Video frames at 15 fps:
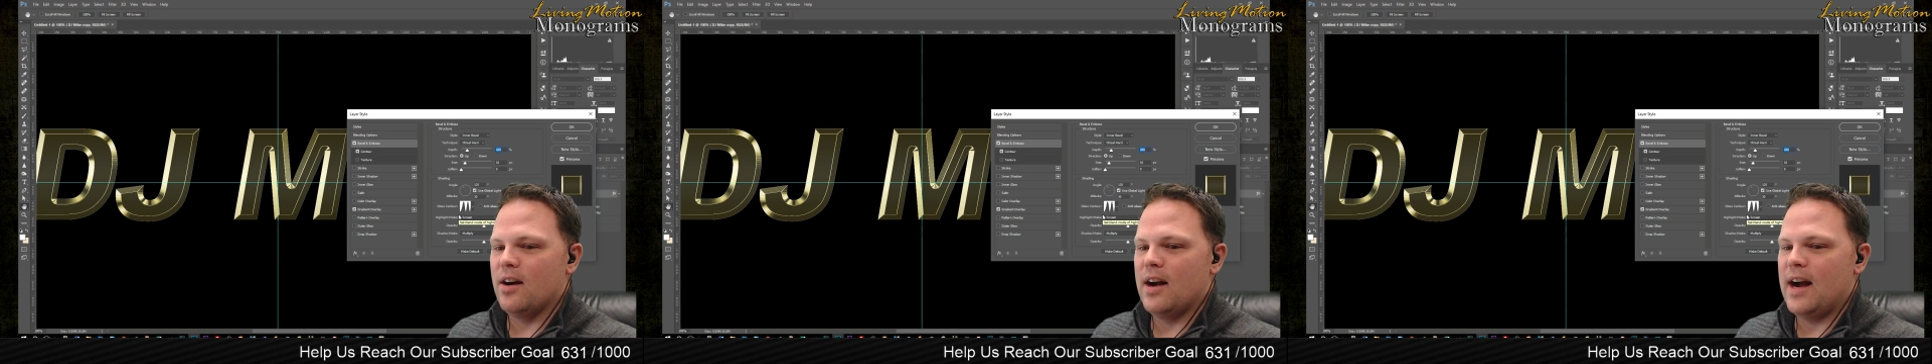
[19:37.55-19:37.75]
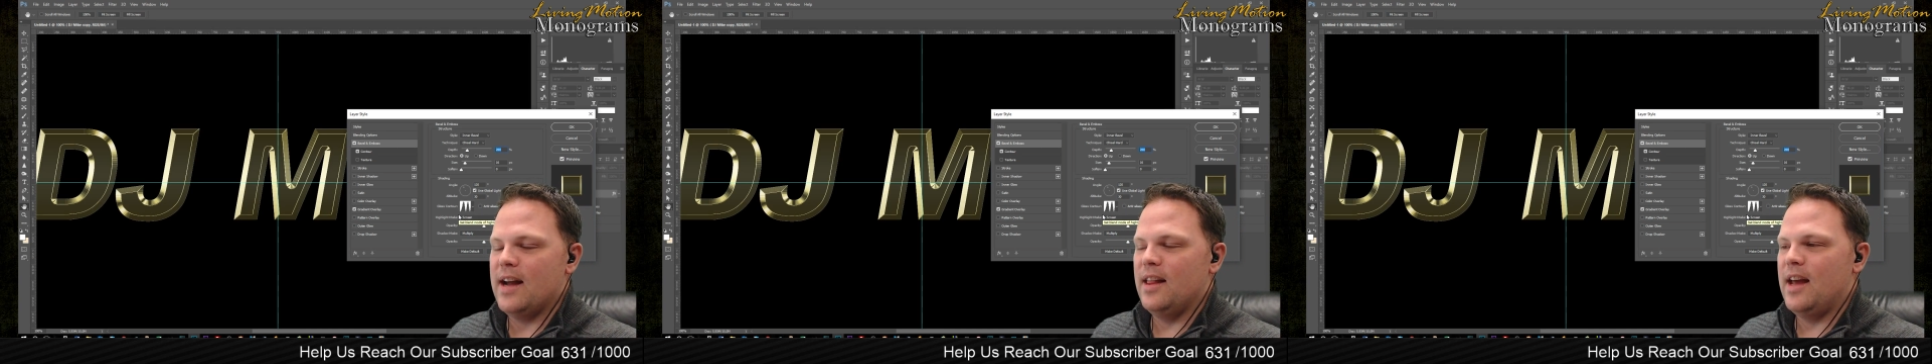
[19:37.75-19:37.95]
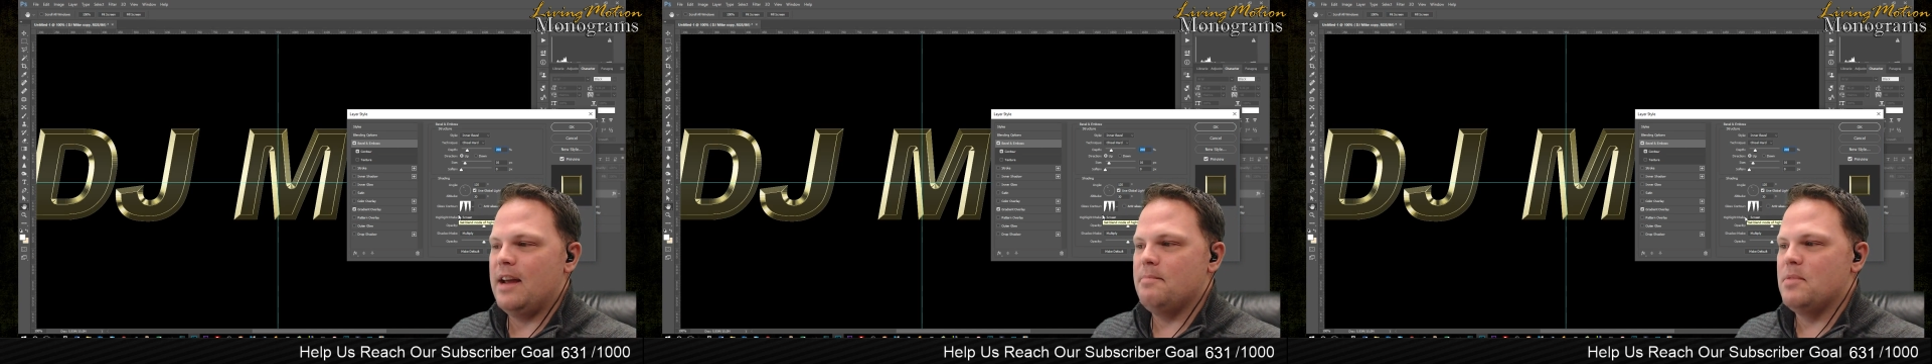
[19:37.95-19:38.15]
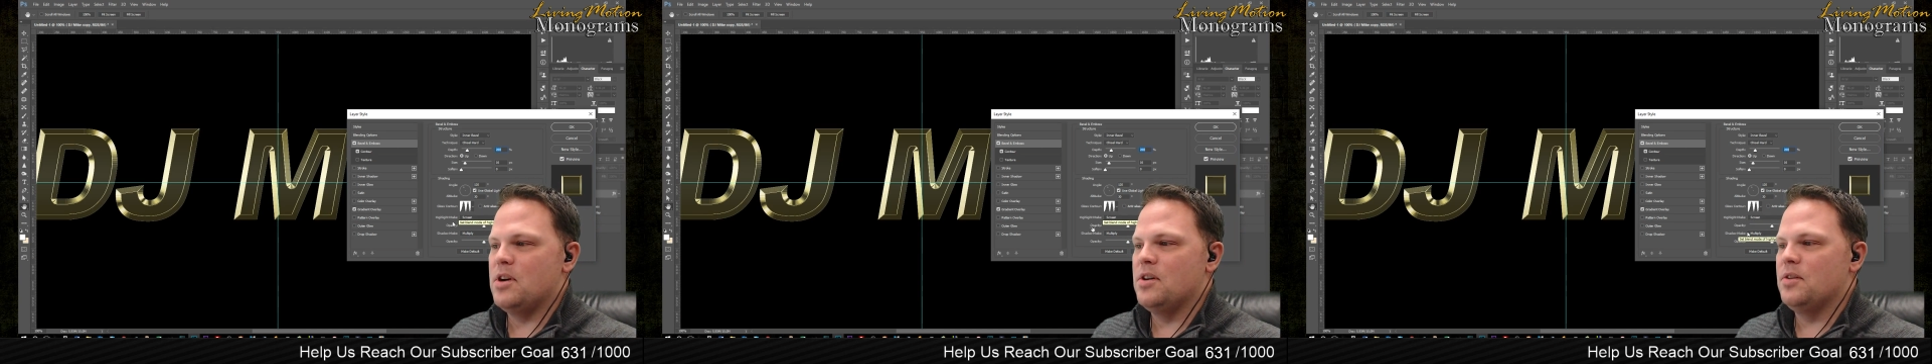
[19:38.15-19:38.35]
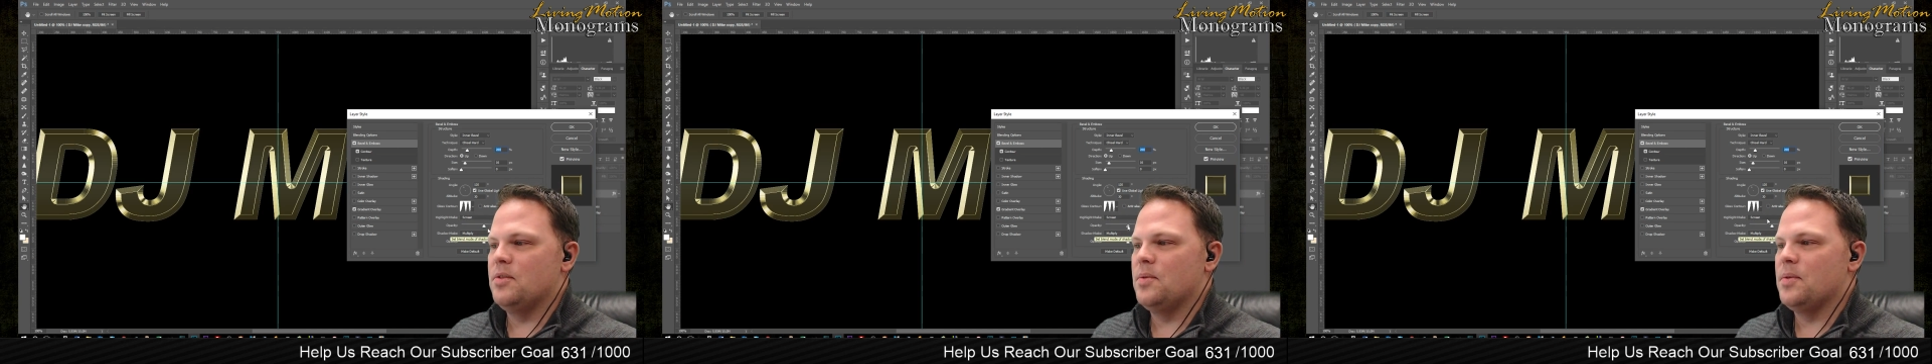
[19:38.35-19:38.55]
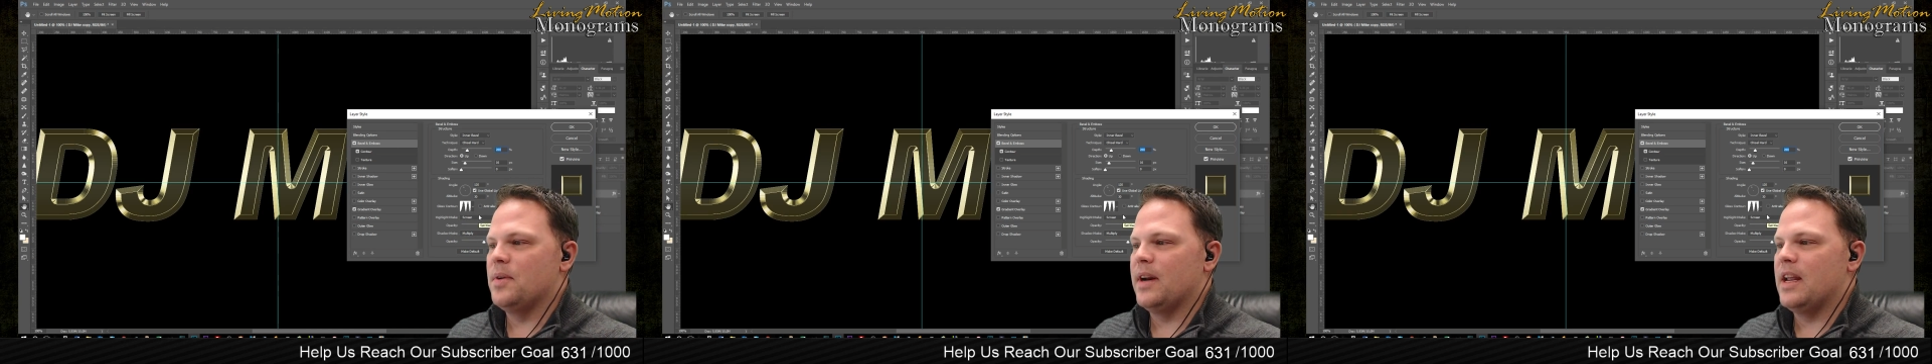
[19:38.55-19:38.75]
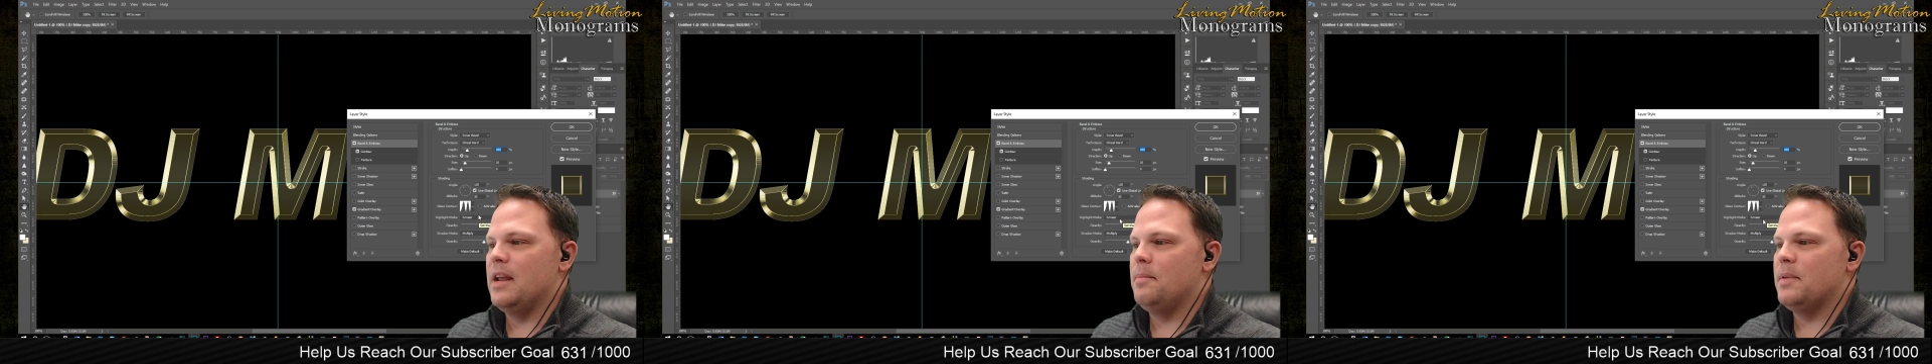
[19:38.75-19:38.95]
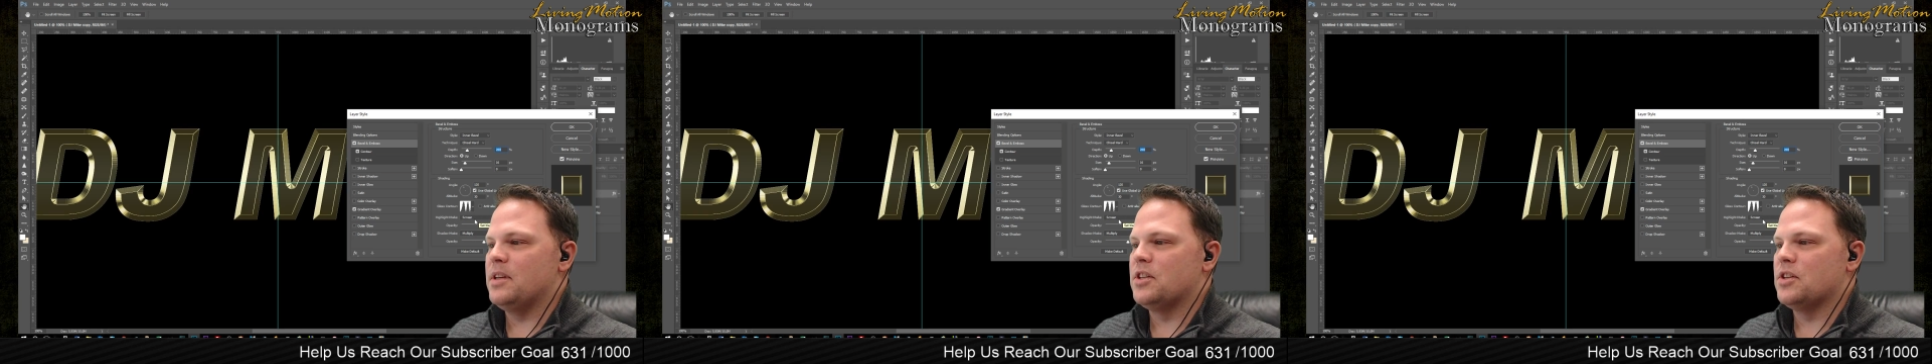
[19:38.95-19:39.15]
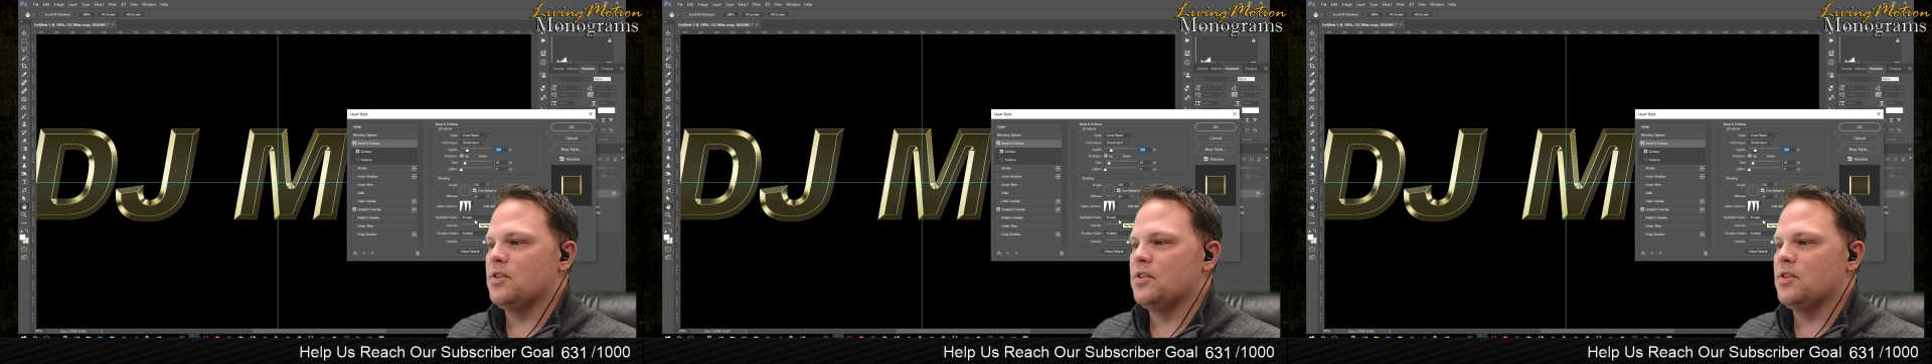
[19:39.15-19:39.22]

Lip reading: Our highlight mode, we want to keep as